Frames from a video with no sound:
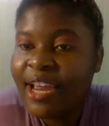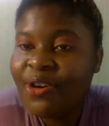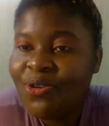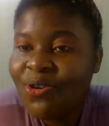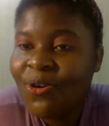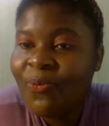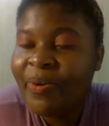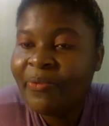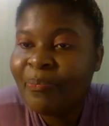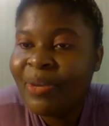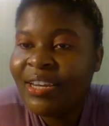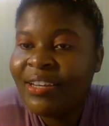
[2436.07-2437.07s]
and no
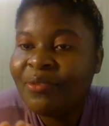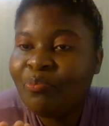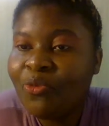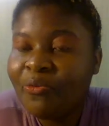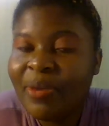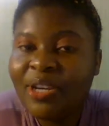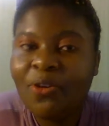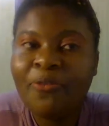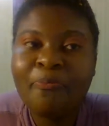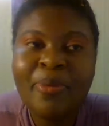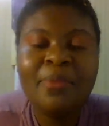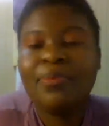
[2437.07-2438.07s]
permanent movement
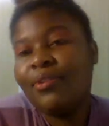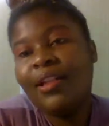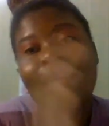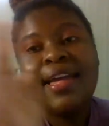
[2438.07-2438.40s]
of people.